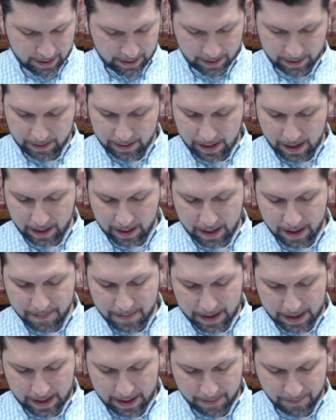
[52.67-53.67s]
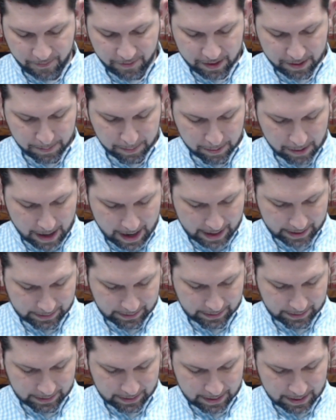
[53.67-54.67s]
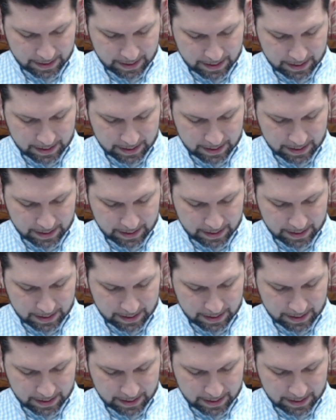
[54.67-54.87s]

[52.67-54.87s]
and could not come at him for the press.